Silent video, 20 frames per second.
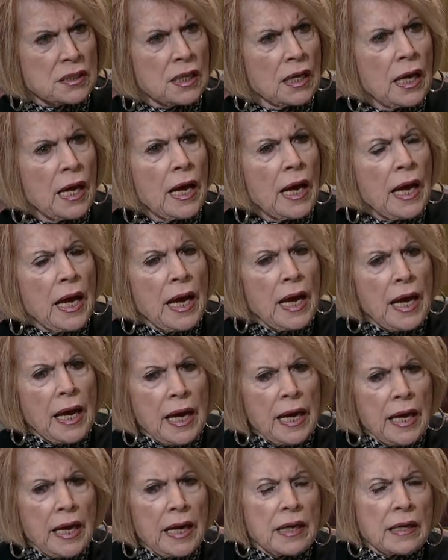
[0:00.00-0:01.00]
Right.
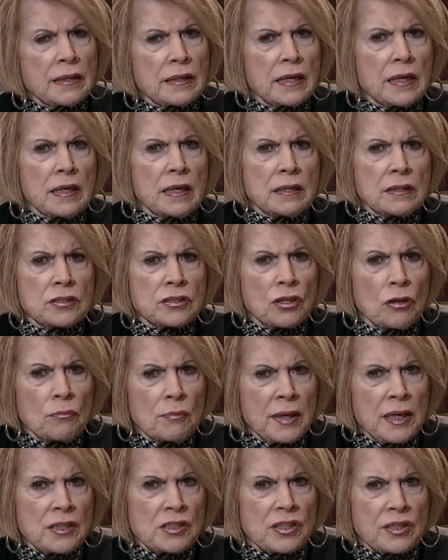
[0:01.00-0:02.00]
And so
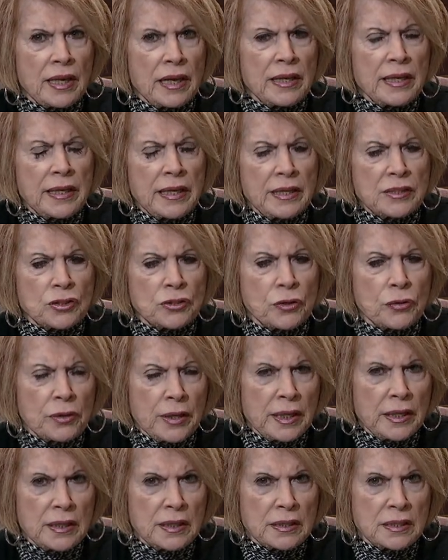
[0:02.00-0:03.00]
much that he has
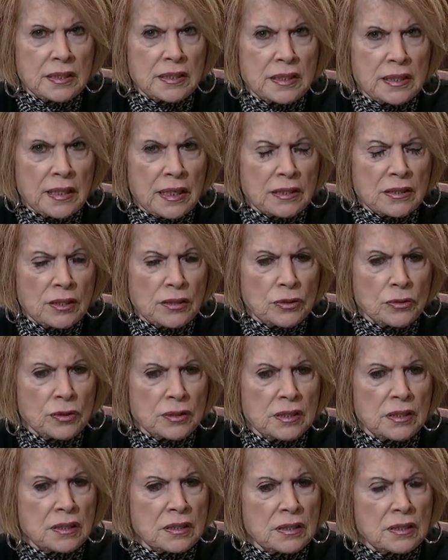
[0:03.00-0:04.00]
created a C.S. Lewis
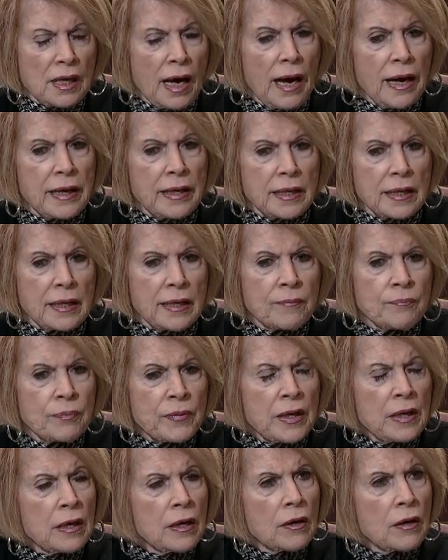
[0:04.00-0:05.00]
Society,
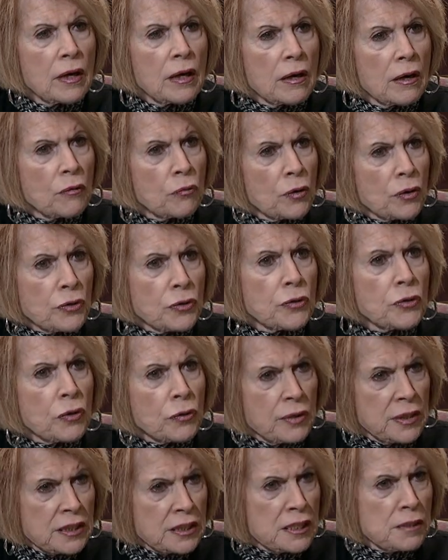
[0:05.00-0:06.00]
where you go
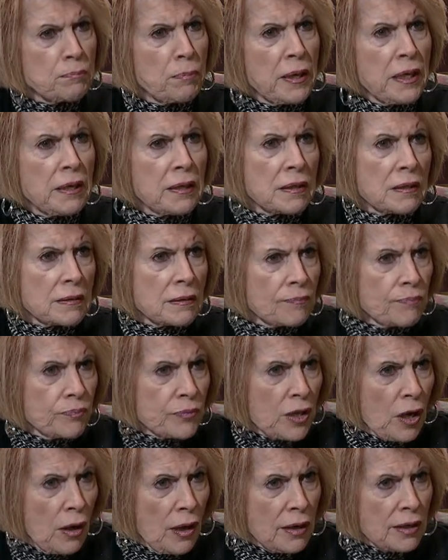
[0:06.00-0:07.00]
in and speak in
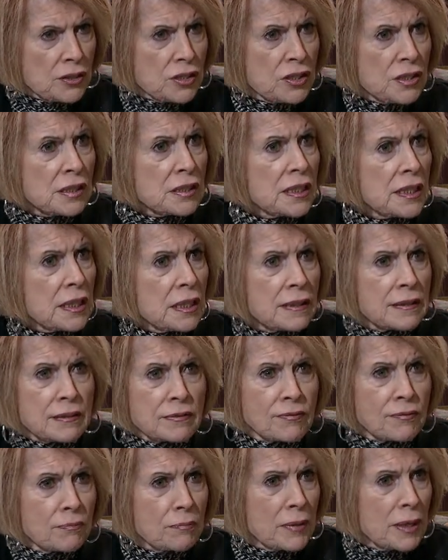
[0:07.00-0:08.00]
colleges, indeed
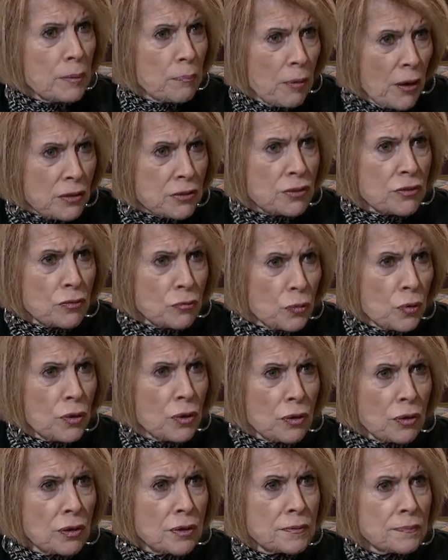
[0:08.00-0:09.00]
in many parts of the
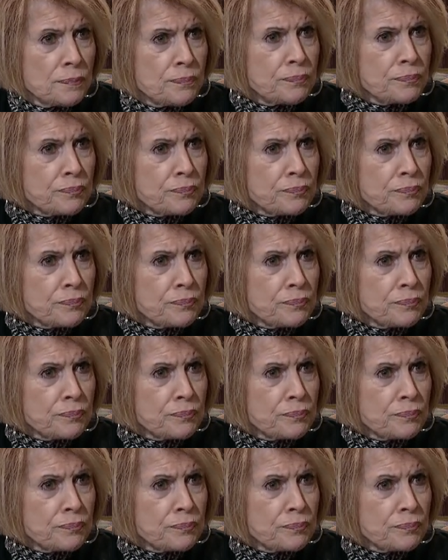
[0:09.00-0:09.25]
world,